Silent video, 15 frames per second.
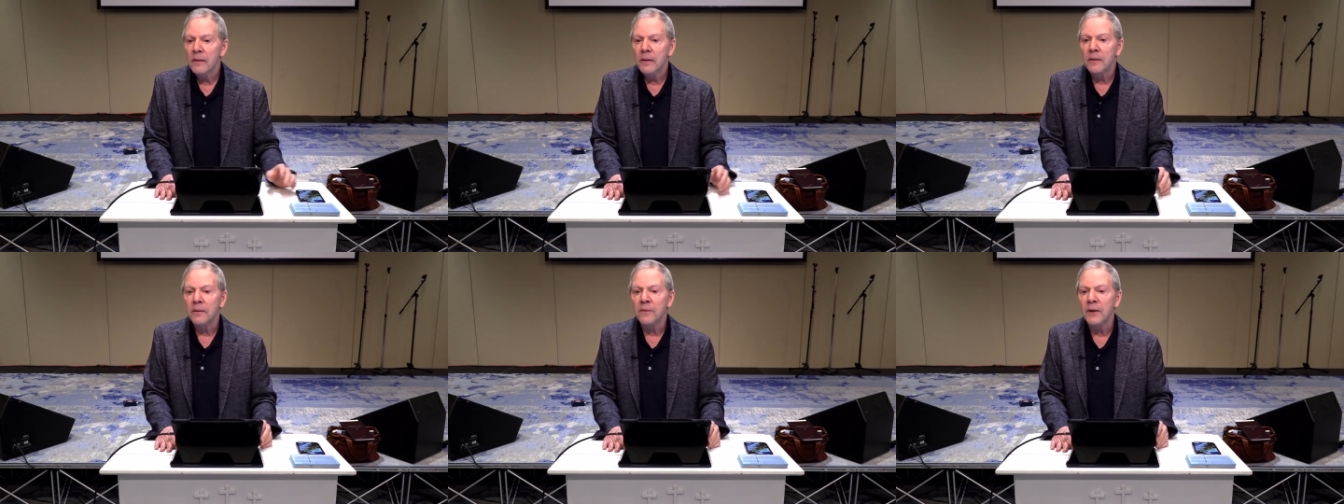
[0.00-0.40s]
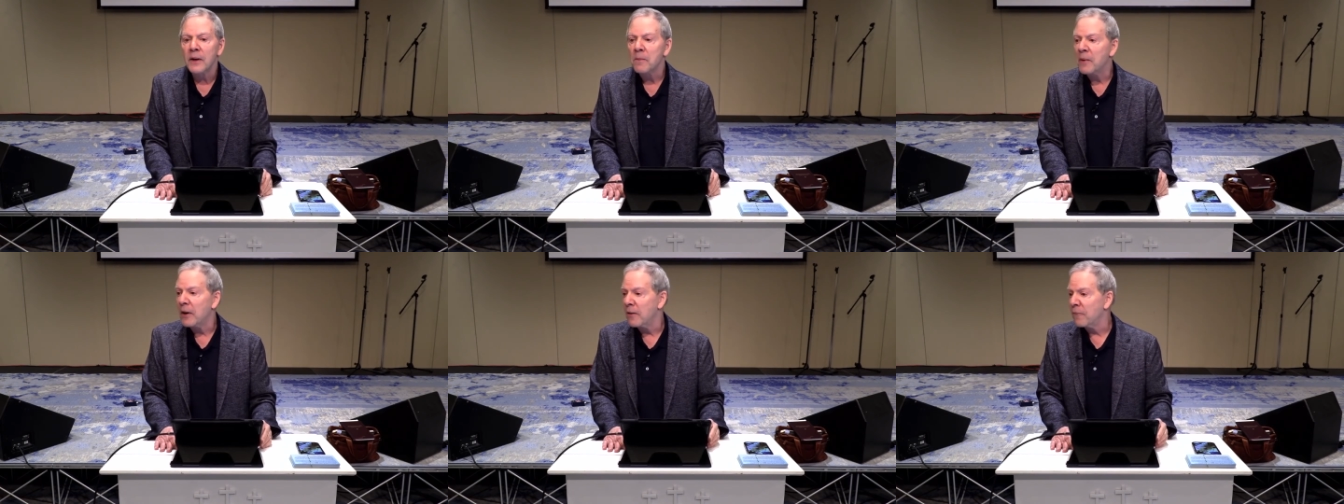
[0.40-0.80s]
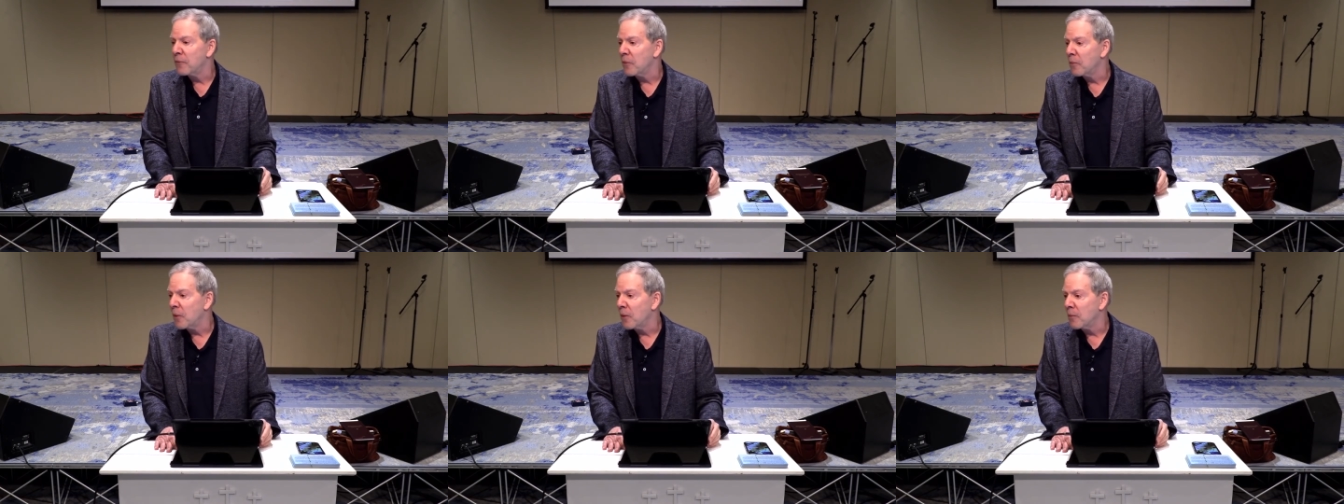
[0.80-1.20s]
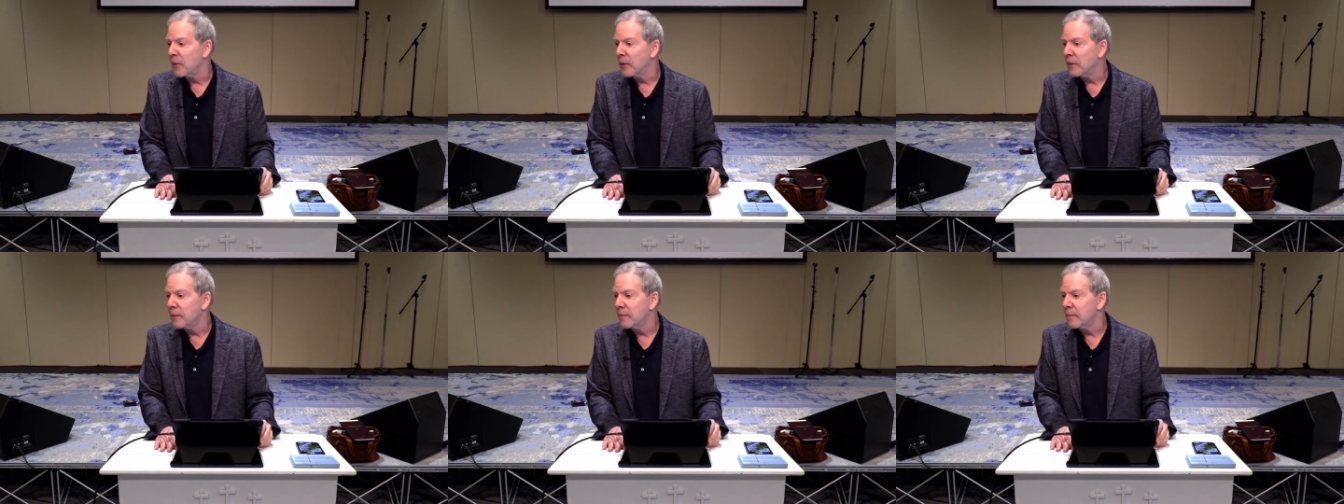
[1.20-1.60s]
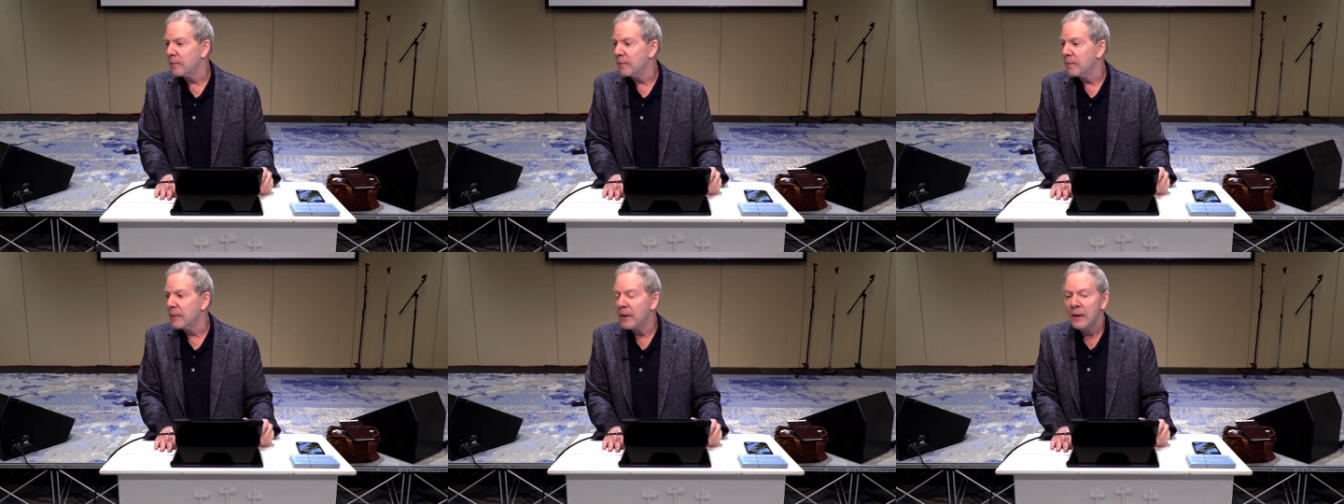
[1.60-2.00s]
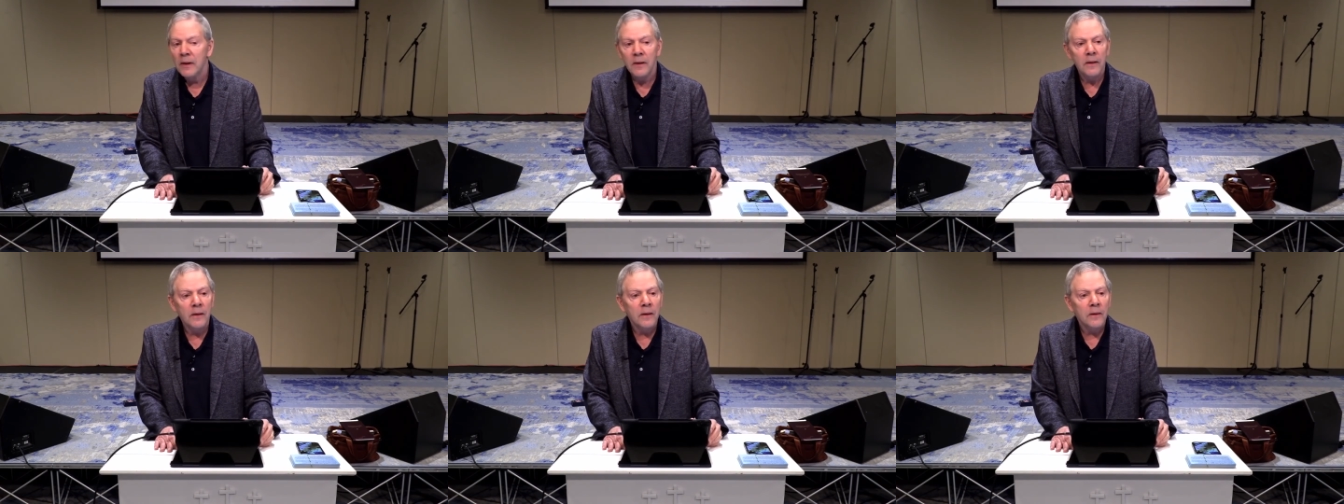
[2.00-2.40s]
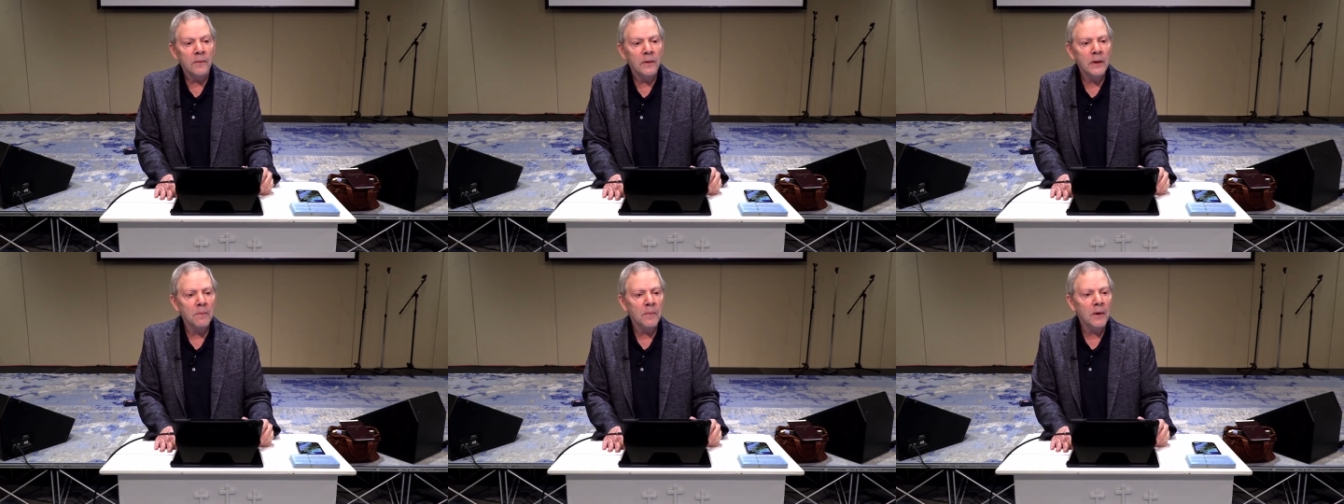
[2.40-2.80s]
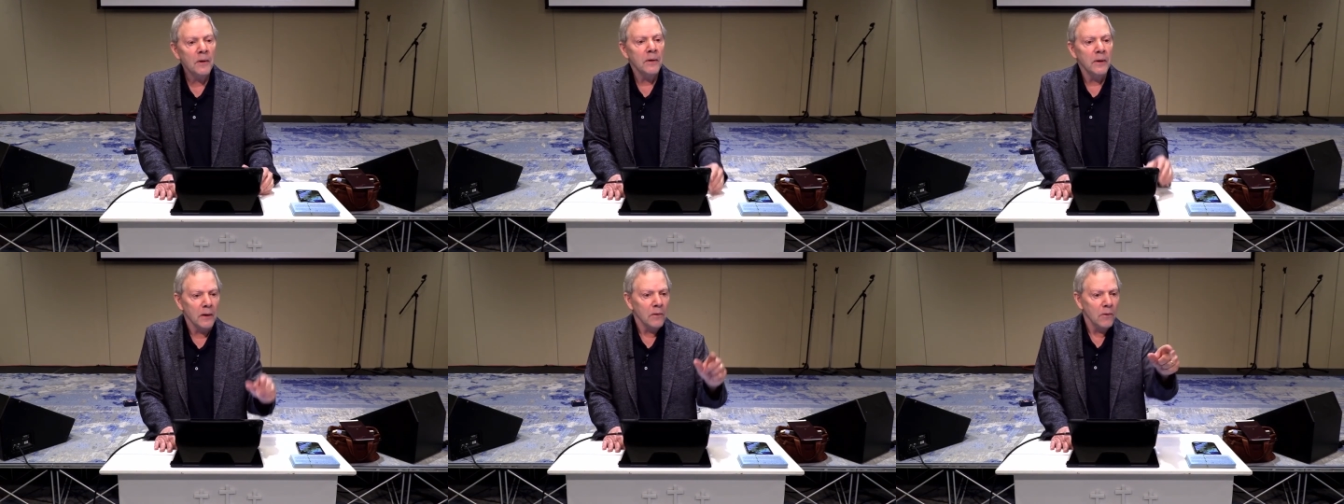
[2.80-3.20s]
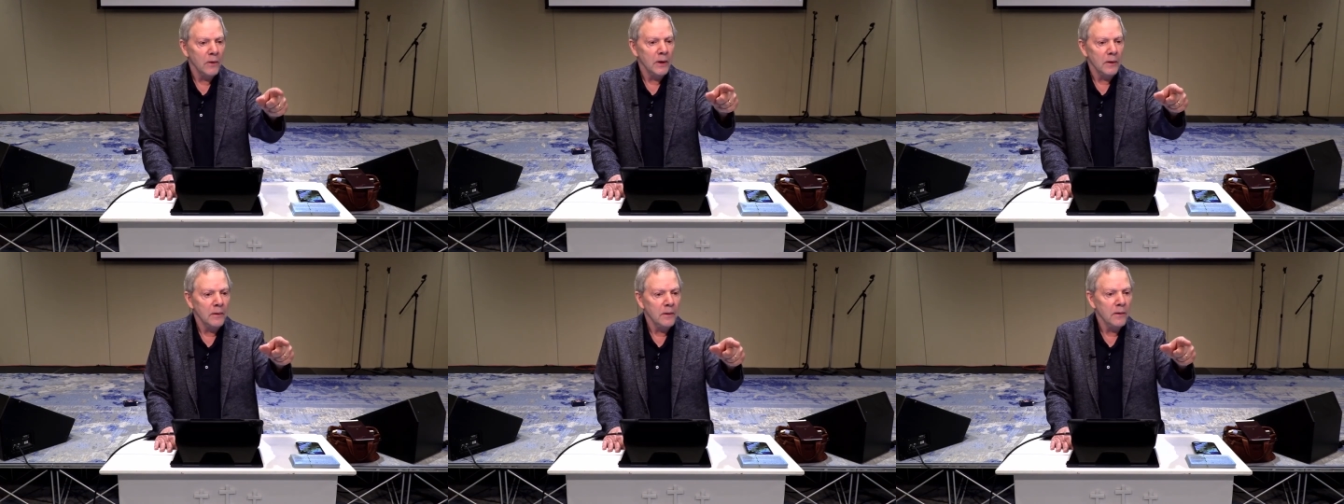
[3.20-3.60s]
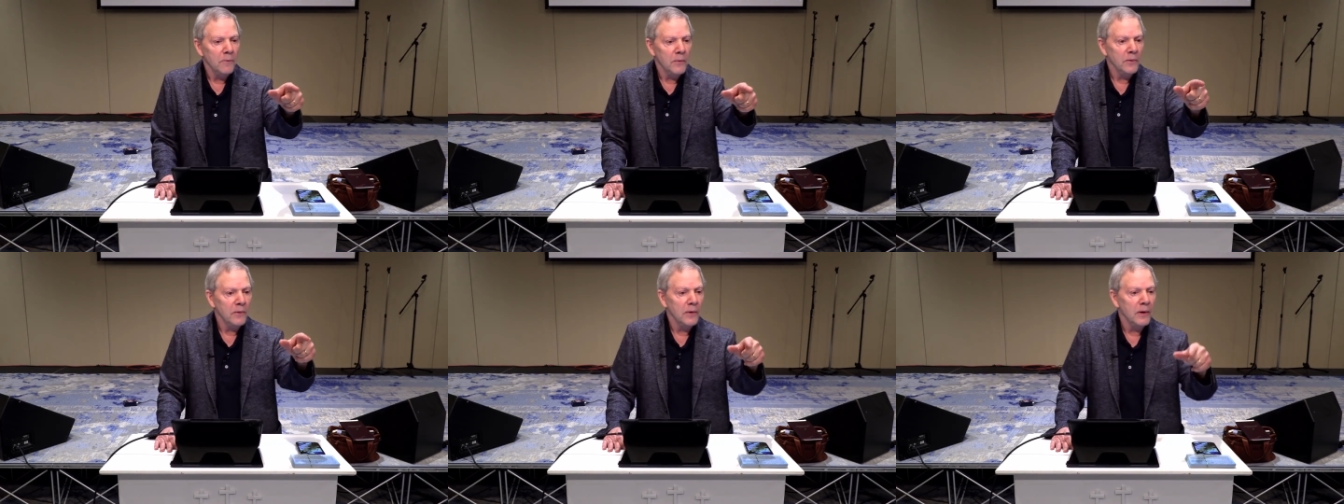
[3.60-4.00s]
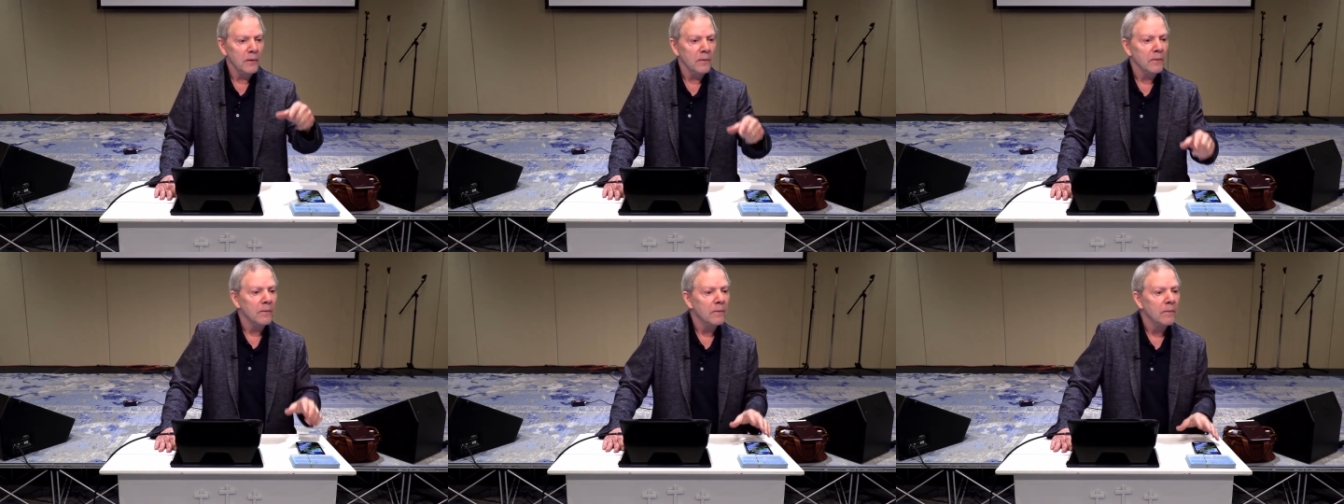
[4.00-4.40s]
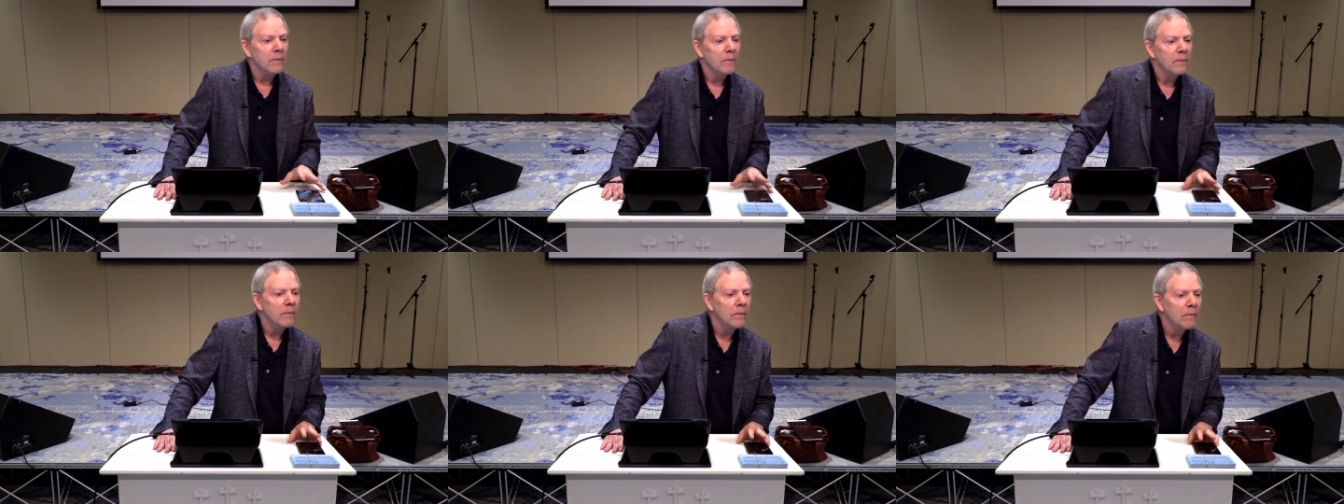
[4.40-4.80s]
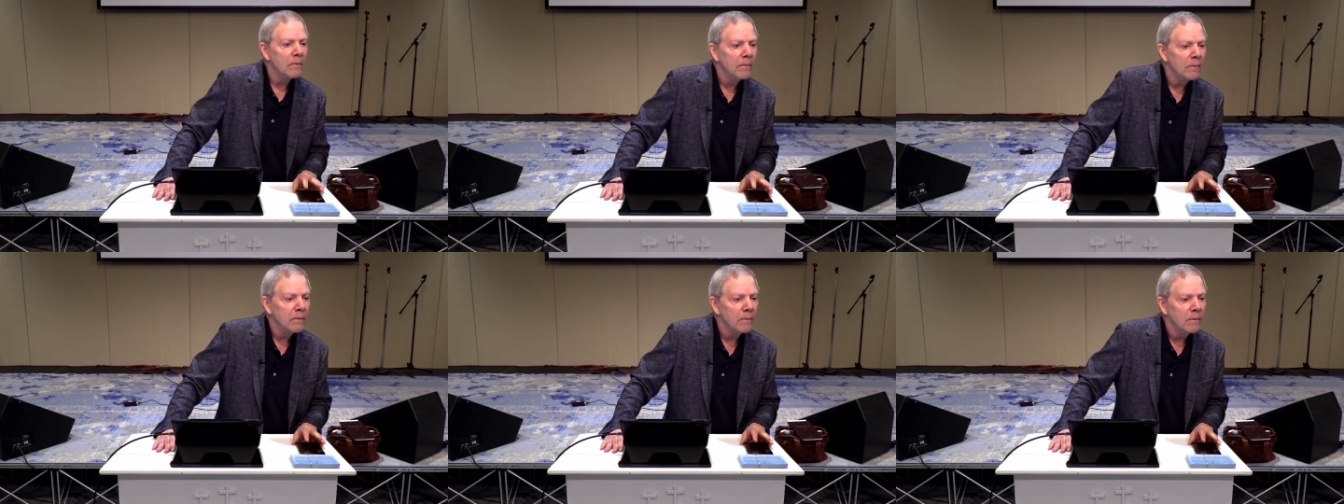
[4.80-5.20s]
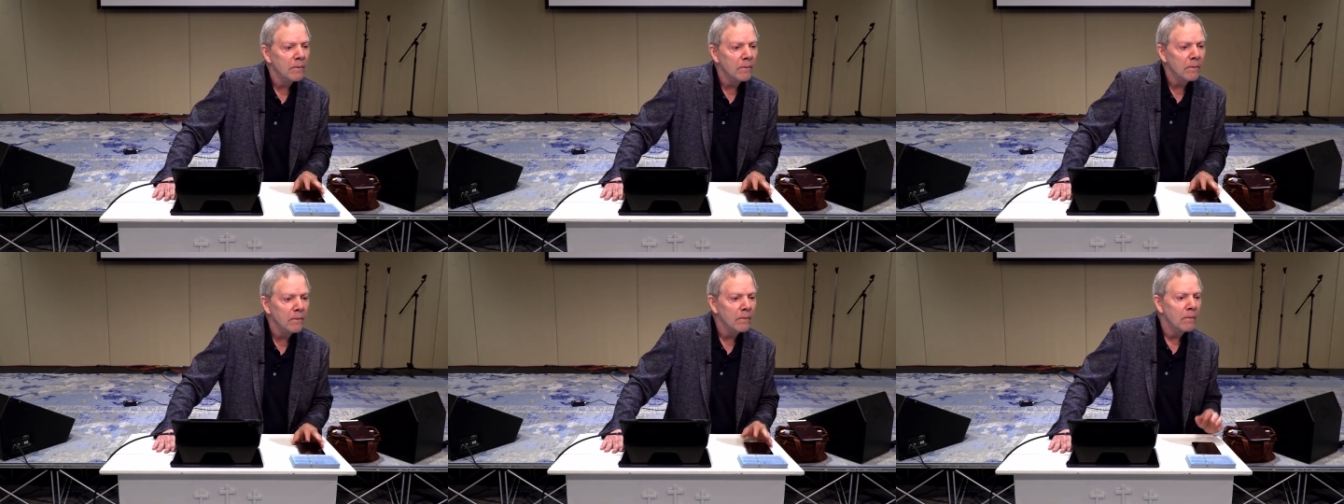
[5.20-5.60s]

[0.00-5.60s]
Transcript: Let's think about it for a moment. Think about, yeah, go ahead. A few